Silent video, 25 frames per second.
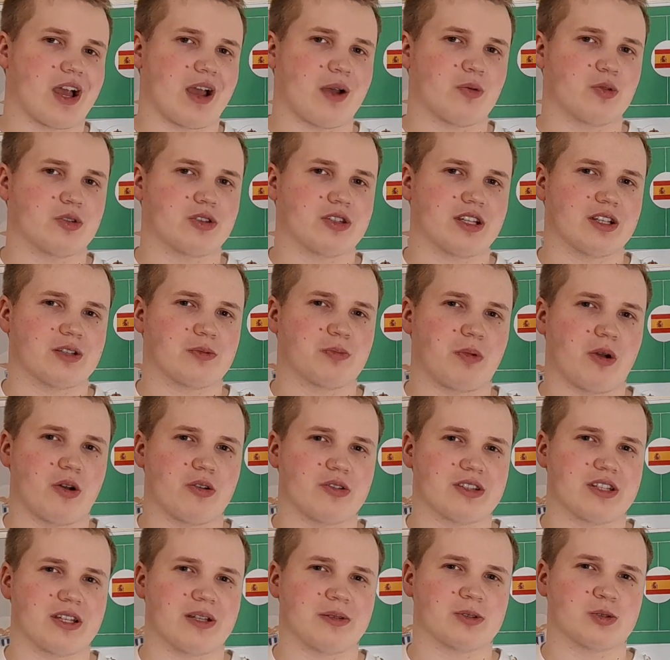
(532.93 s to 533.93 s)
would think
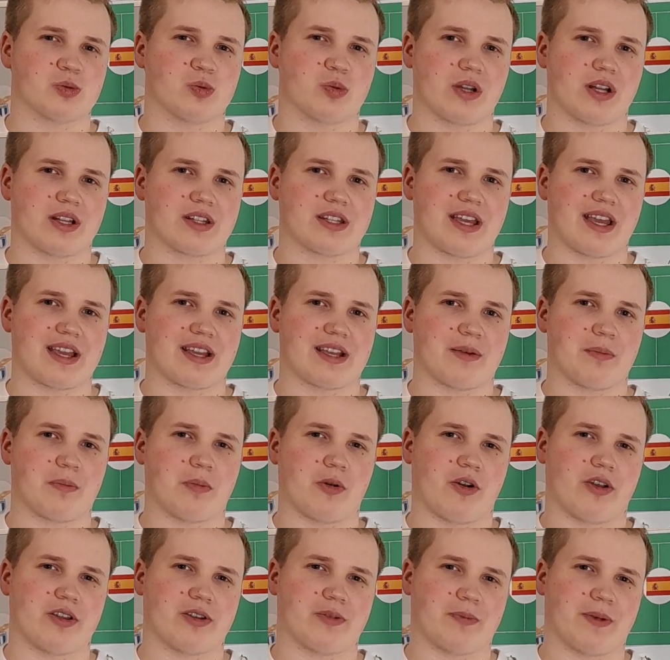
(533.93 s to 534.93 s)
both teams will take a
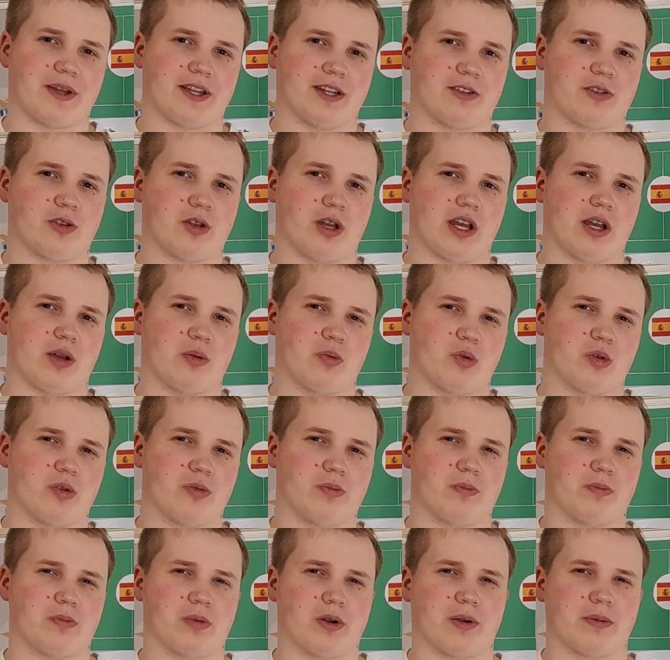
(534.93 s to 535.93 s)
point, but
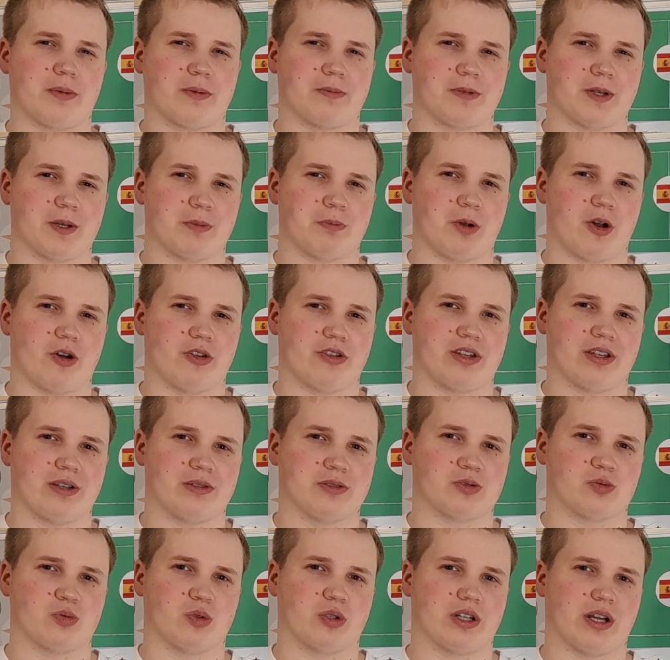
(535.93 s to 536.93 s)
probably both
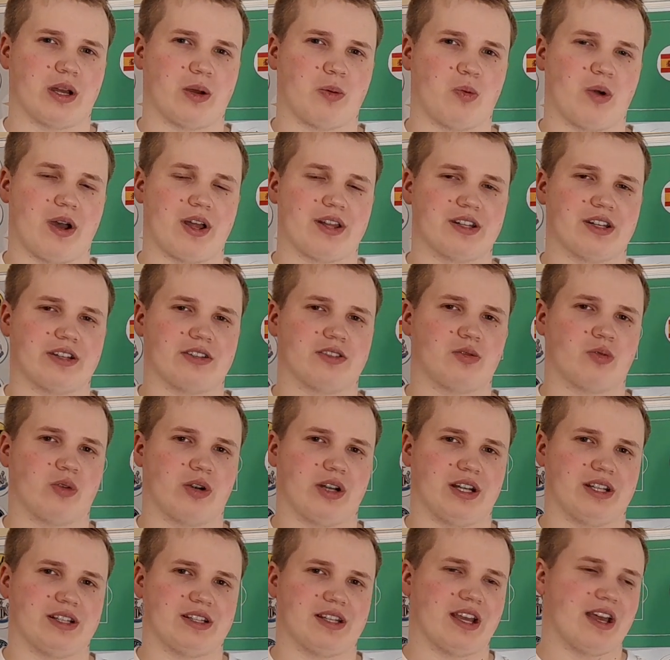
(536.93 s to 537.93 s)
teams would have won the
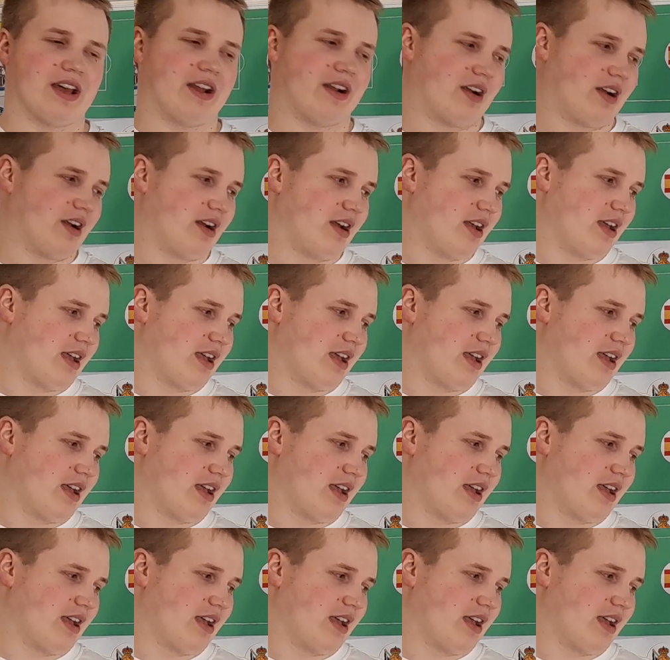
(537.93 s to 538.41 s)
3 there.